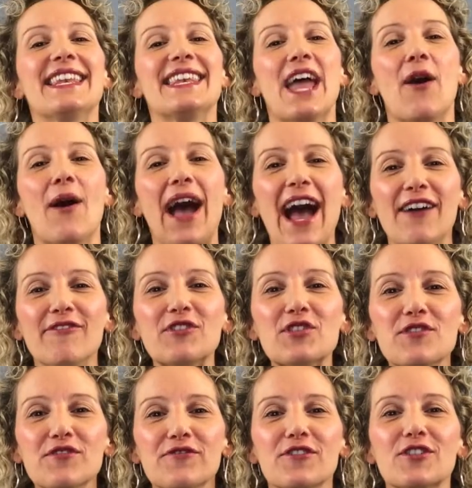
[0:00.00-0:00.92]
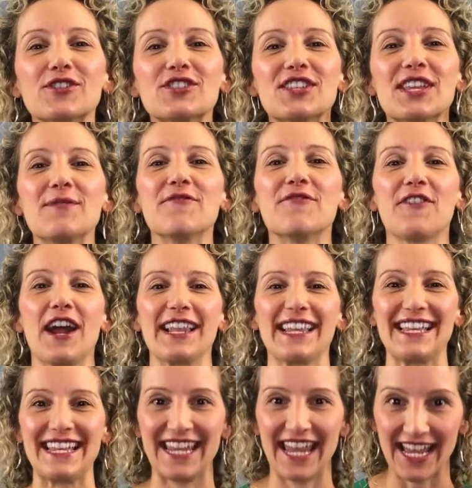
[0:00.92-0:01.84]
Now, after the first team
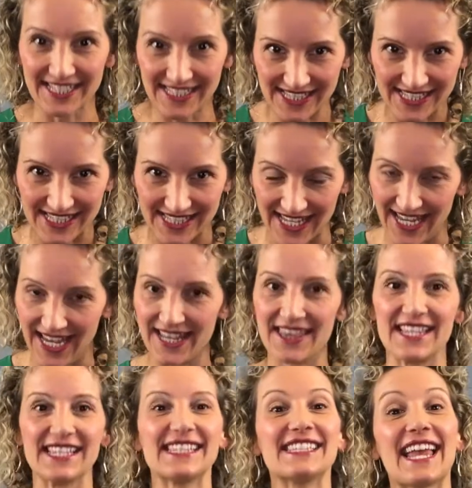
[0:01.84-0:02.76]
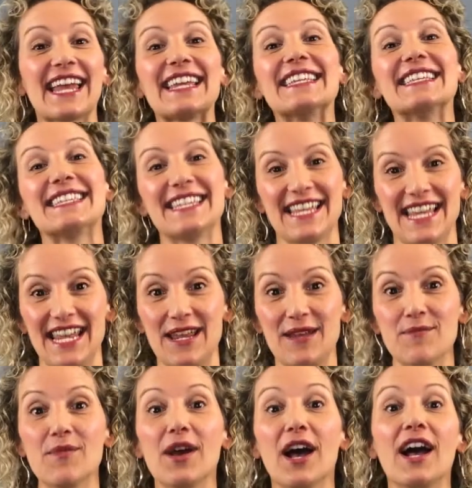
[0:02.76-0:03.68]
finally guesses it, the second
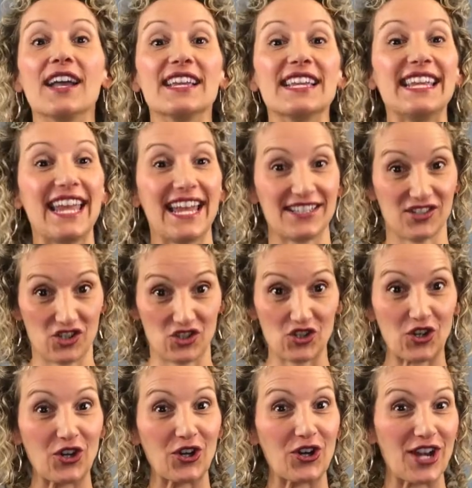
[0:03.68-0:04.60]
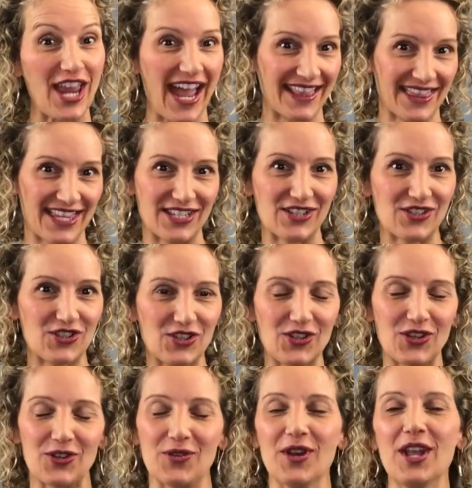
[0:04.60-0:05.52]
team gets a turn at this
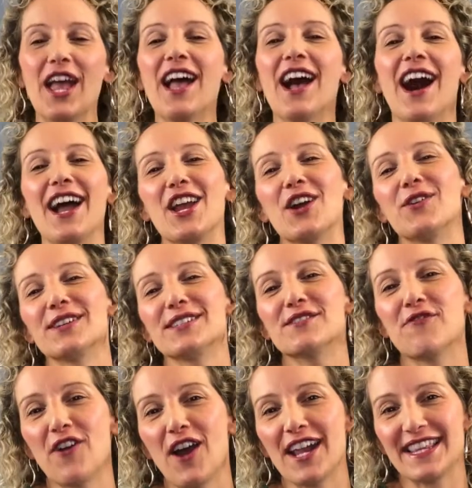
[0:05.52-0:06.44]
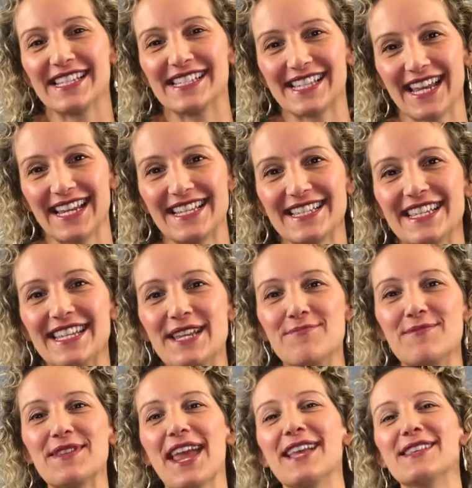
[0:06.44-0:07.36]
too. I always find the second
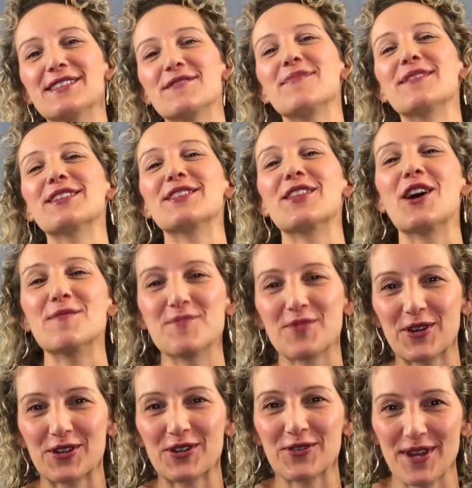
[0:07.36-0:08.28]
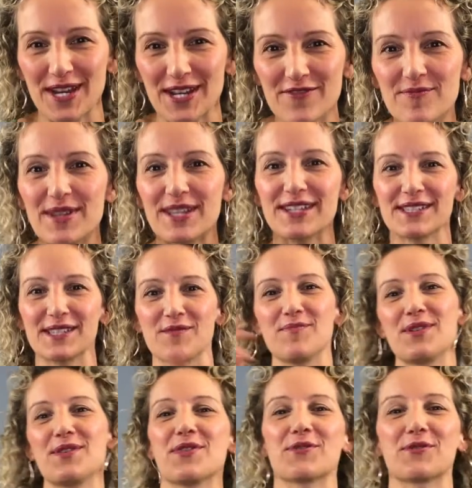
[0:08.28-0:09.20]
team tends to be a lot more creative because
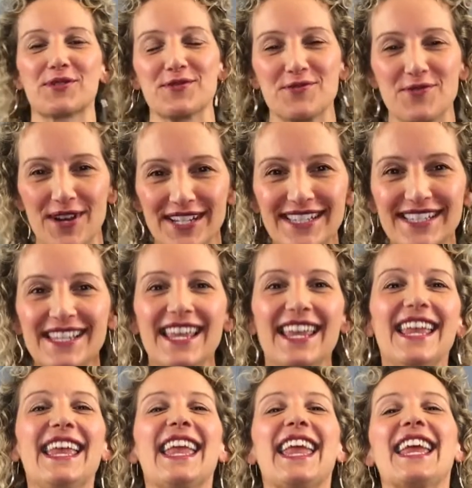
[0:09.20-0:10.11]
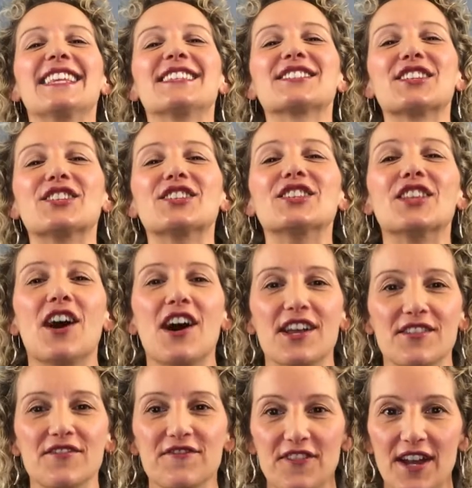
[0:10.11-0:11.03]
they've been through it once. It's a
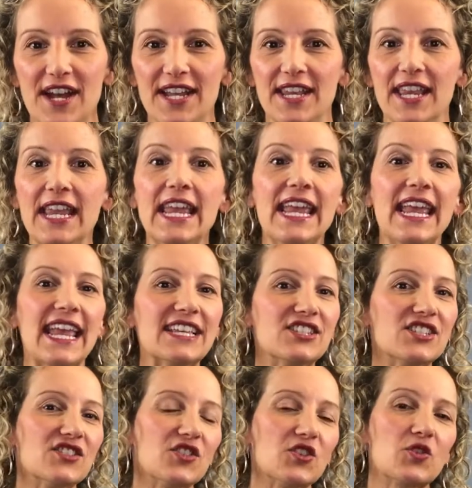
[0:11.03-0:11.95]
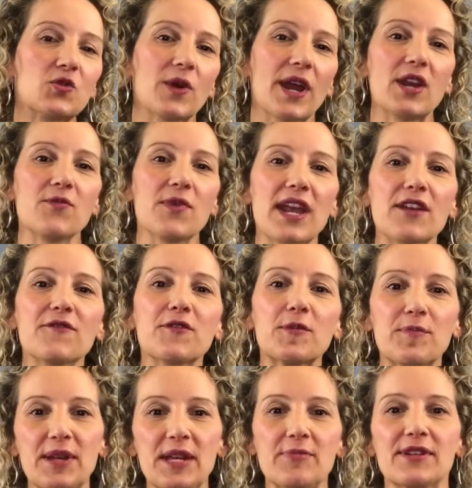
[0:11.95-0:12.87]
lot of fun. It's just a great way
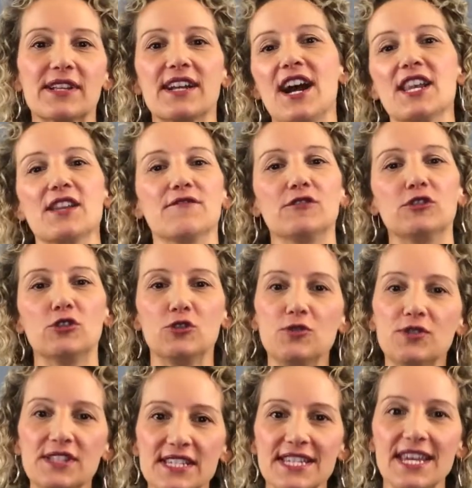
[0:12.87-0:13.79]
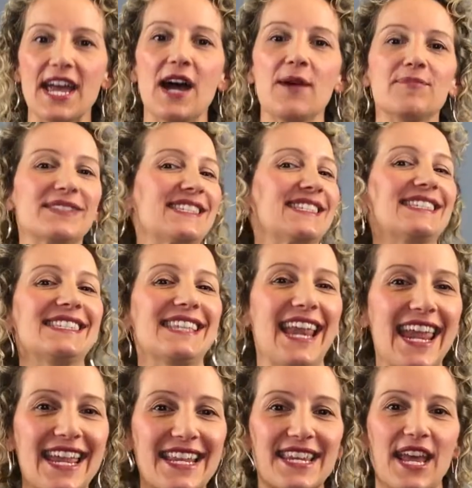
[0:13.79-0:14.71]
for people to kind of loosen up,
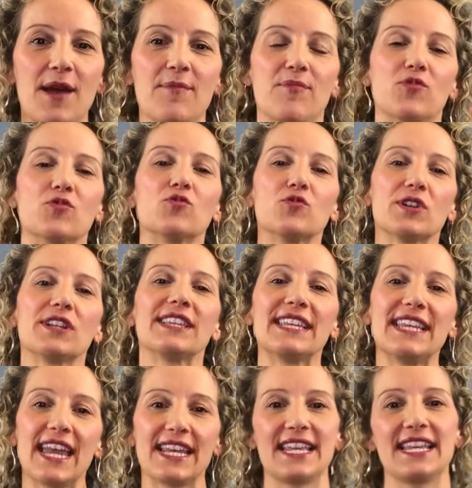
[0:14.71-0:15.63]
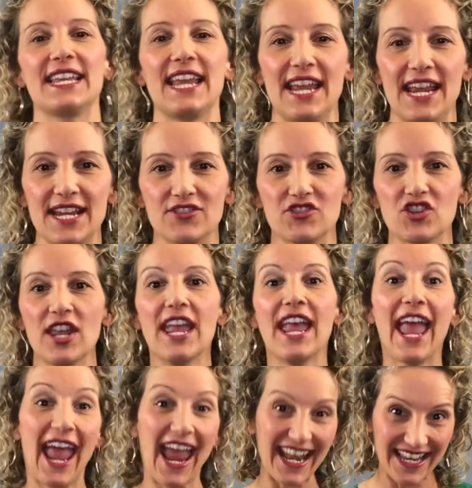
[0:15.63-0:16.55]
stand up, really get engaged,
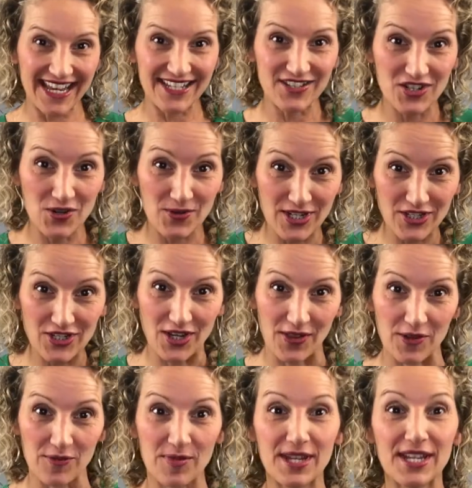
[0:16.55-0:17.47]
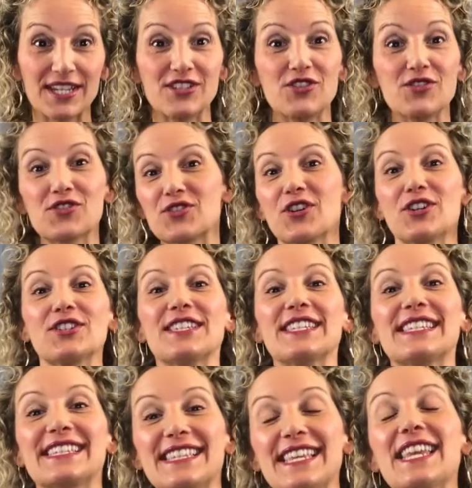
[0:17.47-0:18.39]
and get to know each other because you start
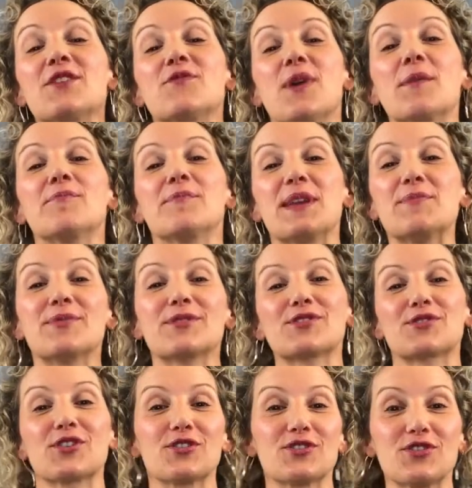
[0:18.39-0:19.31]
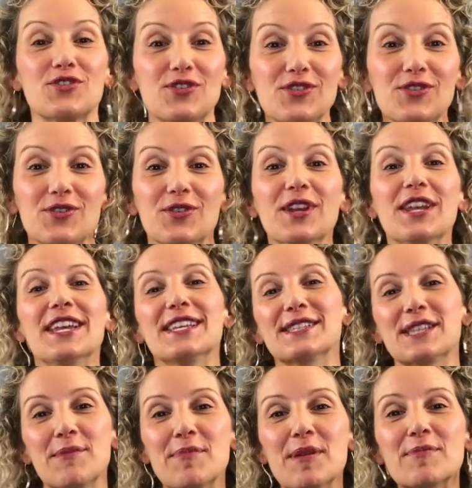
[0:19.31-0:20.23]
to see what people start to do.
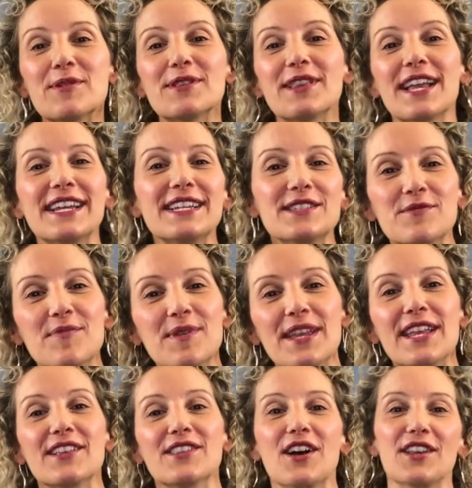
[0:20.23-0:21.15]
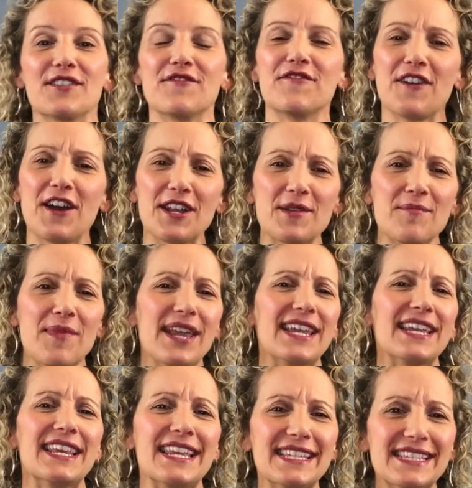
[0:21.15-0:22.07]
Some people like to be a lot of fun and
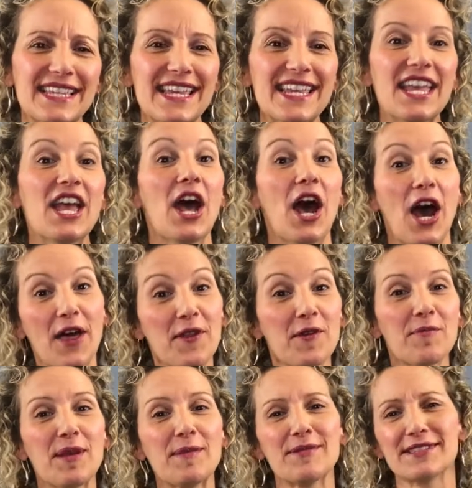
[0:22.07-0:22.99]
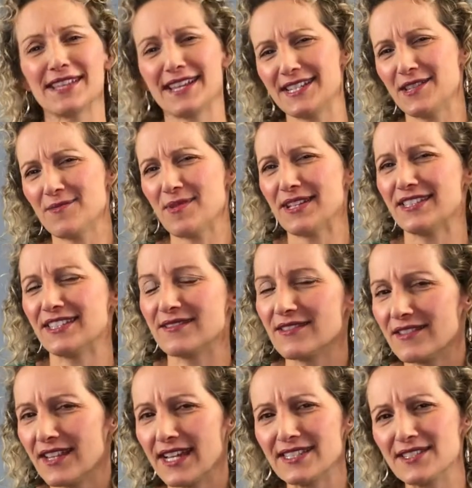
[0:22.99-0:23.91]
make it easy. Other people's like to be
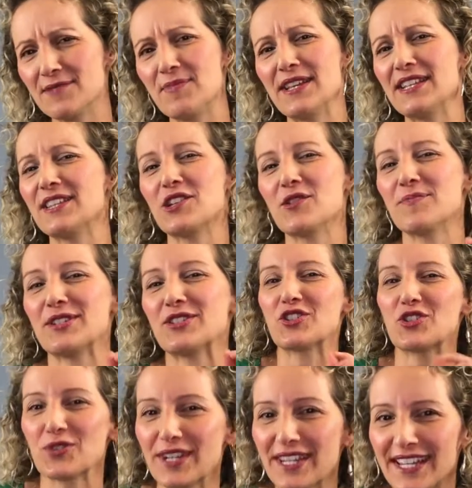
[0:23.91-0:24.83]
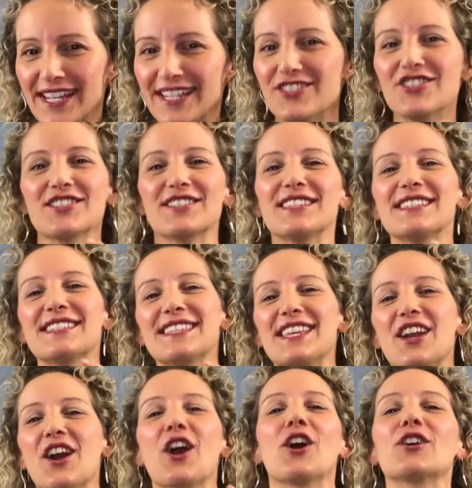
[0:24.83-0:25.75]
like to be a little tricky just to
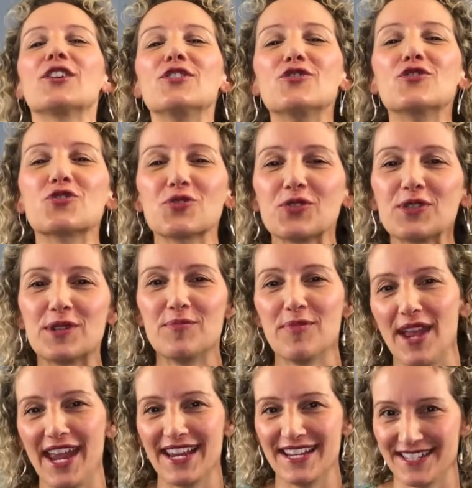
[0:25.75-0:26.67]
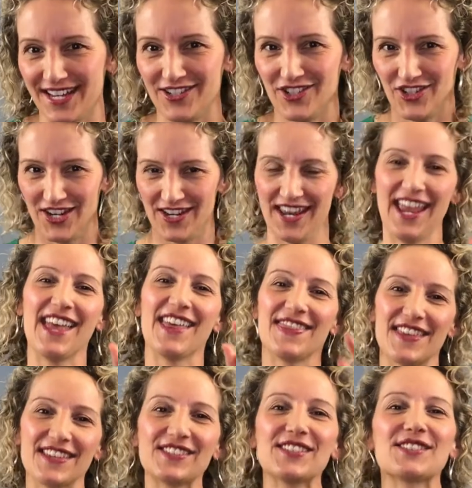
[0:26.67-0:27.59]
see are you truly paying attention.
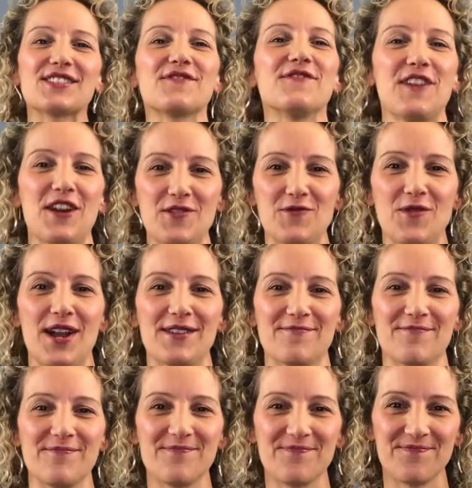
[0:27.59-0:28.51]
This is a fun one.